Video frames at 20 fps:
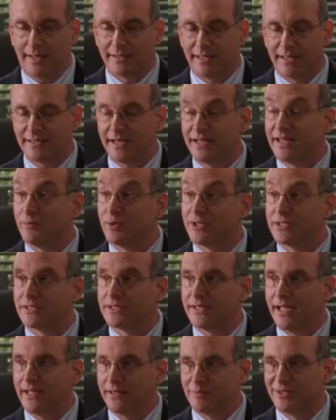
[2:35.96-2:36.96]
As I said, that was
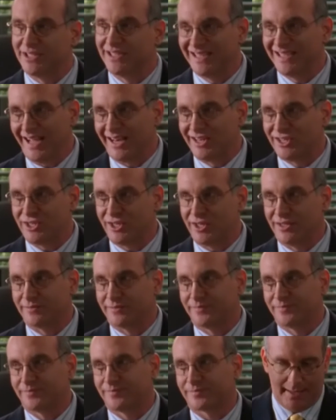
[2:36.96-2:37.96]
Caleb's
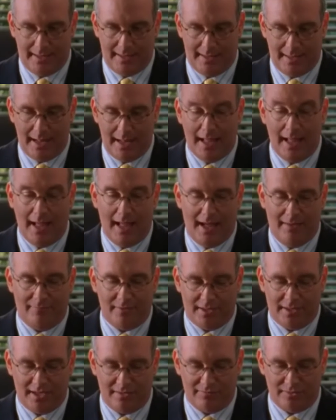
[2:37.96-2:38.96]
intention.
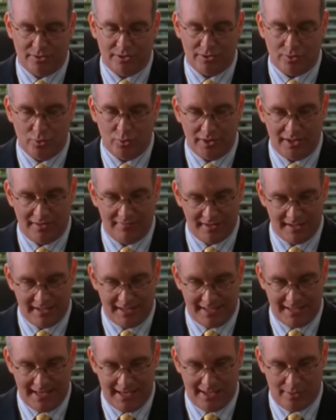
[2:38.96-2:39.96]
After careful scrutiny of his
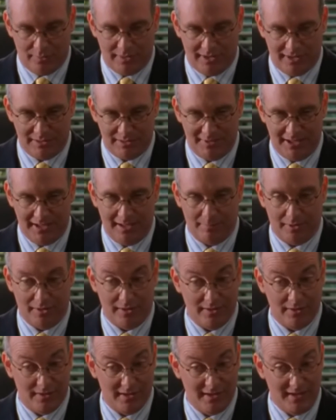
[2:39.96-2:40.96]
account, it's become
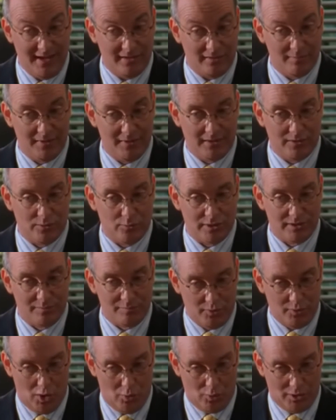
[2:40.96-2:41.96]
clear that Caleb Nichol was
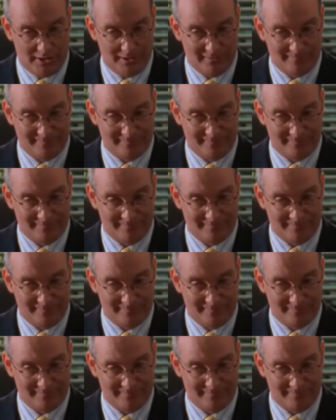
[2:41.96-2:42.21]
broke.